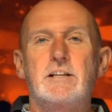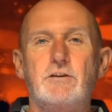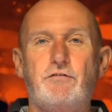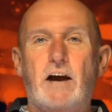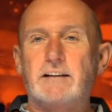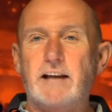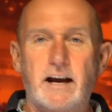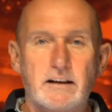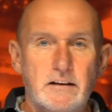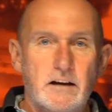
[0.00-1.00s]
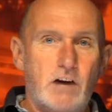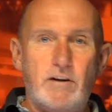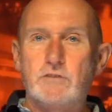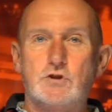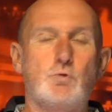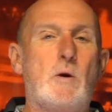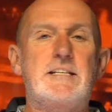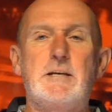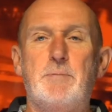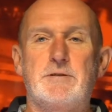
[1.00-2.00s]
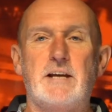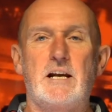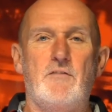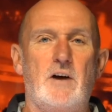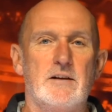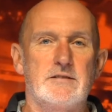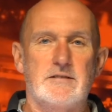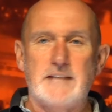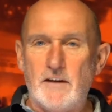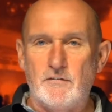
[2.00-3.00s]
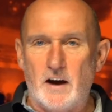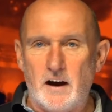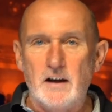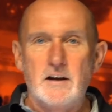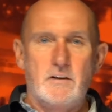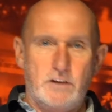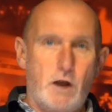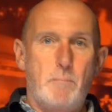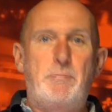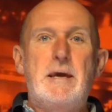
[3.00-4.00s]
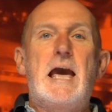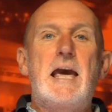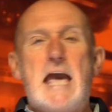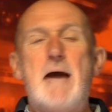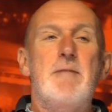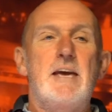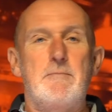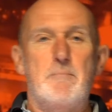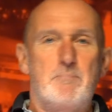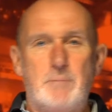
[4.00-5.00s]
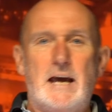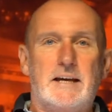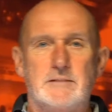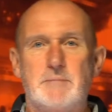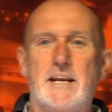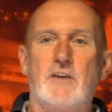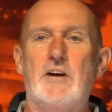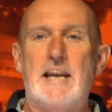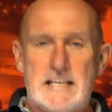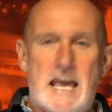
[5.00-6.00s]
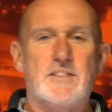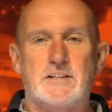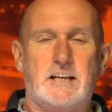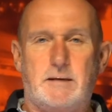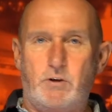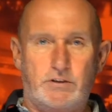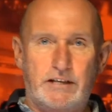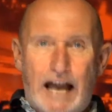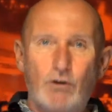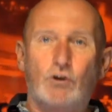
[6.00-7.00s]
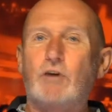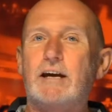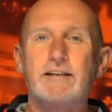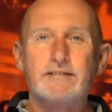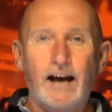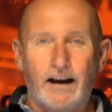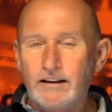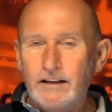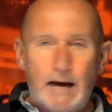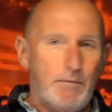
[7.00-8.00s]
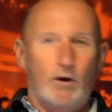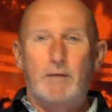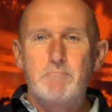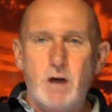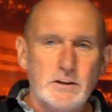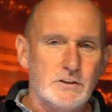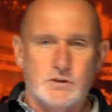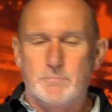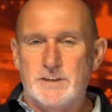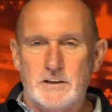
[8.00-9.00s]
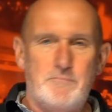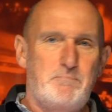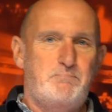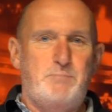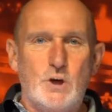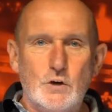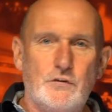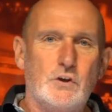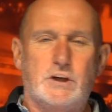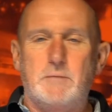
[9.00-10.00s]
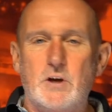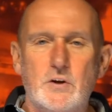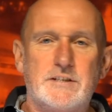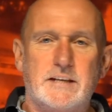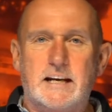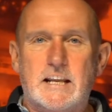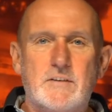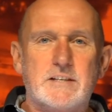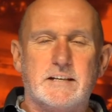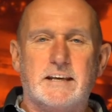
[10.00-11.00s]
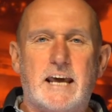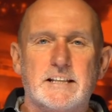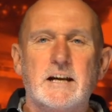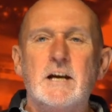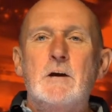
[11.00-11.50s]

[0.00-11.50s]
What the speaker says: the fact that around 20% of our staff are, you know, BAME, black and minority ethnic communities. How great is that? And we want to model something of beautiful community living together.